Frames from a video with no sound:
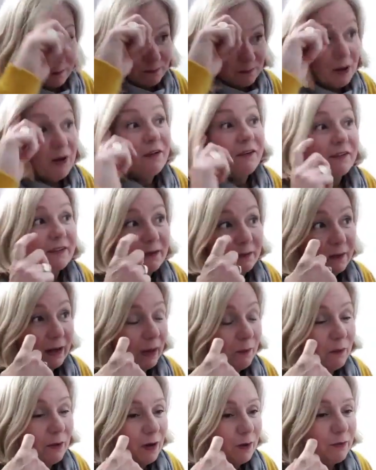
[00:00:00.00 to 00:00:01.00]
mostly when
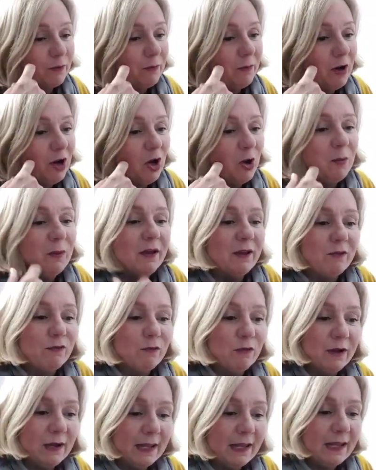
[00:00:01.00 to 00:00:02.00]
I work from home, it is
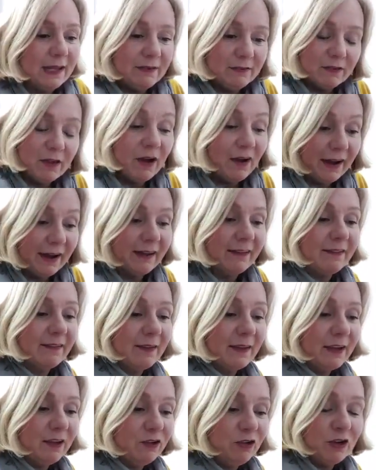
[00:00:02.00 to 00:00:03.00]
really nice
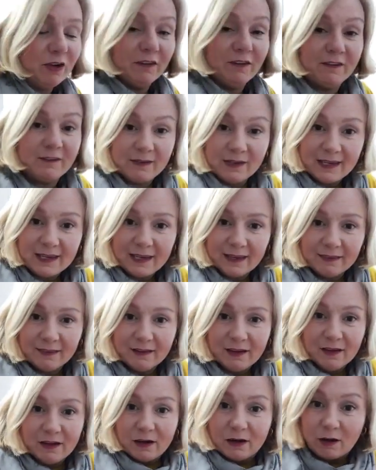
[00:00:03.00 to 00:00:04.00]
because you can sneak in
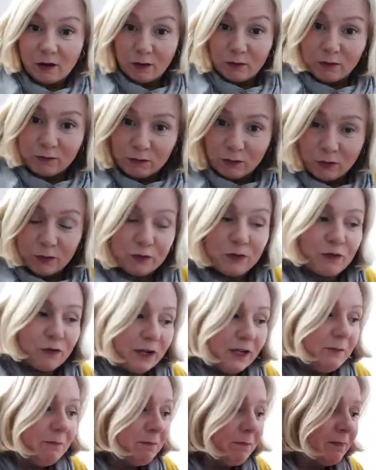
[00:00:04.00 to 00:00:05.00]
loads of laundry.